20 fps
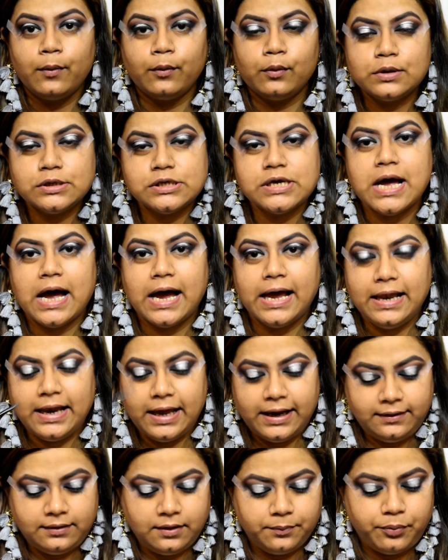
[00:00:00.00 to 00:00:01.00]
I'm going to
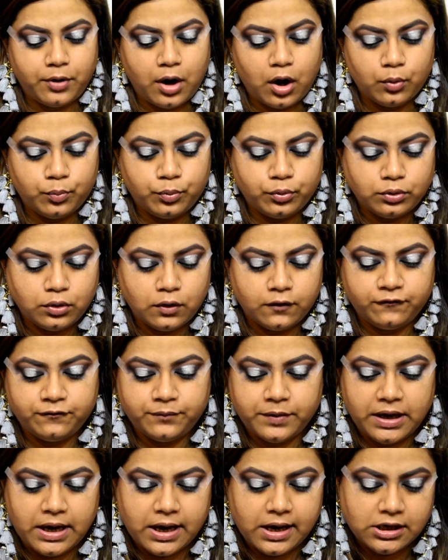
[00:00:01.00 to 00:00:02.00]
highlight the brow bone of
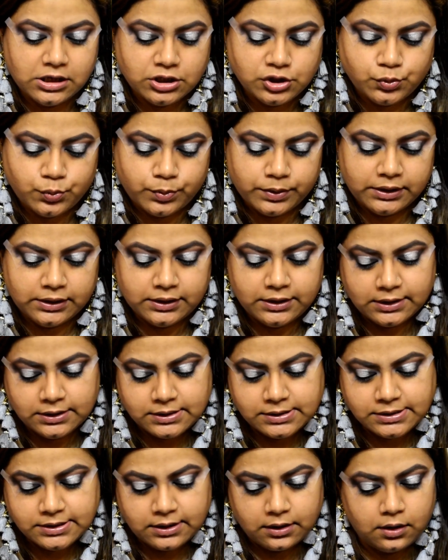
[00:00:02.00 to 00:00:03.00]
my eyes with
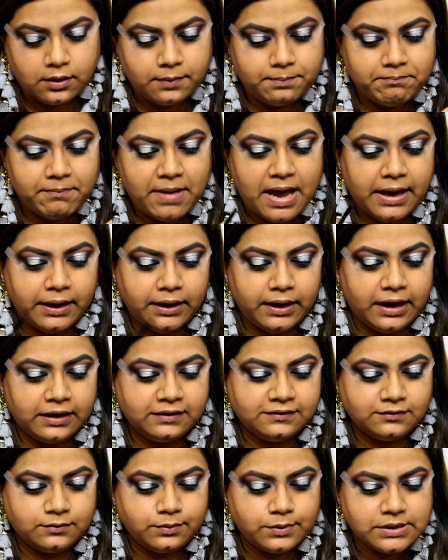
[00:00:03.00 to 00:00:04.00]
this MAC
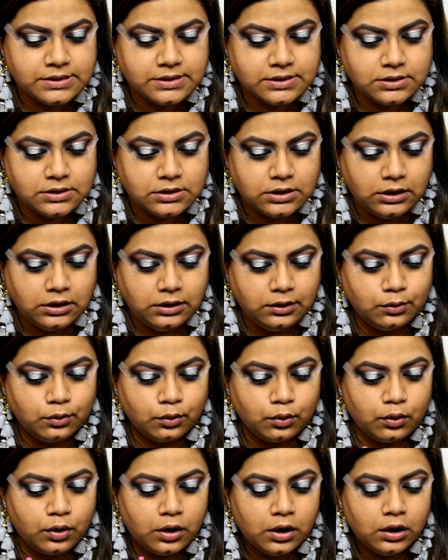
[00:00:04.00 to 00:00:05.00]
Exquisite
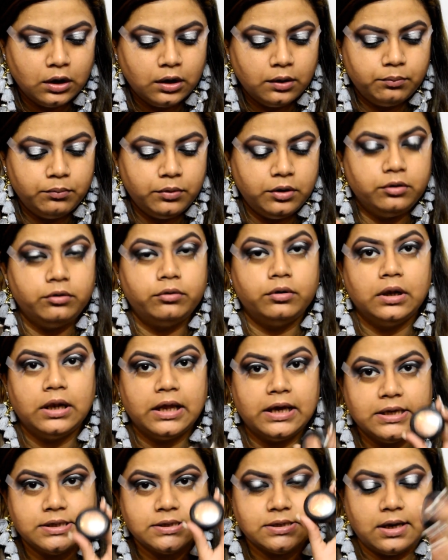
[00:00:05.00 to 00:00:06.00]
Ego
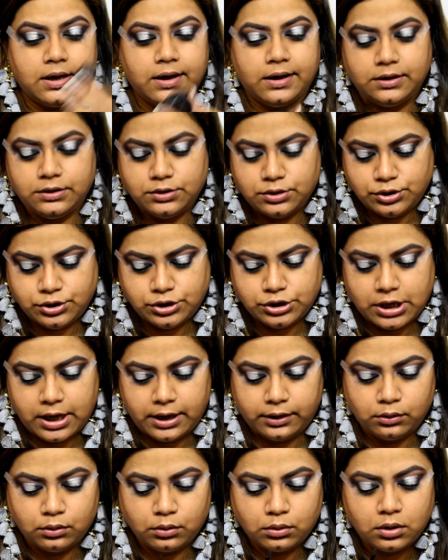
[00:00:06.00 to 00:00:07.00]
Mineralize
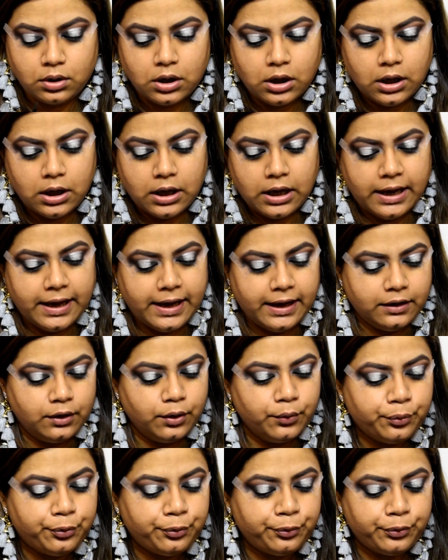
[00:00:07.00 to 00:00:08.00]
eyeshadow, and
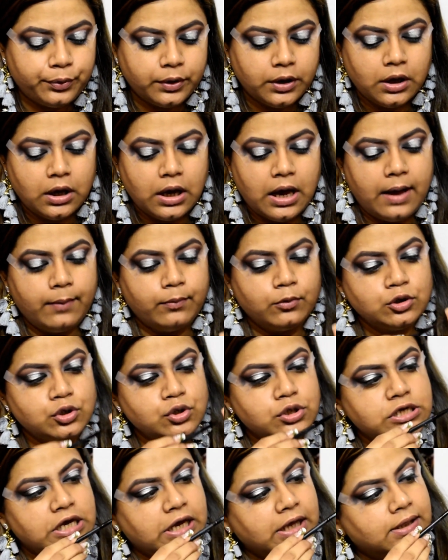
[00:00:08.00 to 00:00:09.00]
I'm going
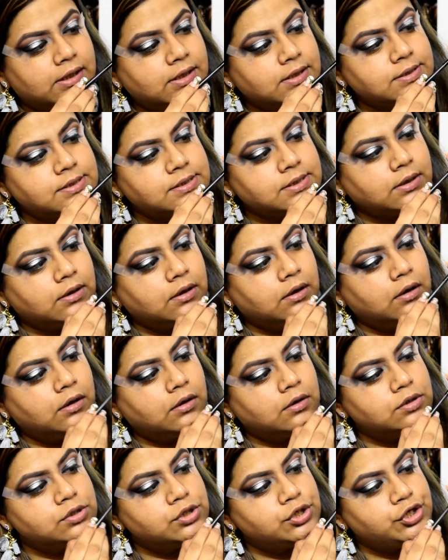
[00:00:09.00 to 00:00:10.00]
to take this
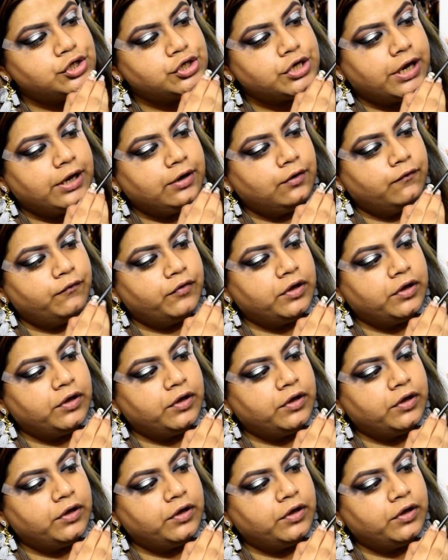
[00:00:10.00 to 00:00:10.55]
shade over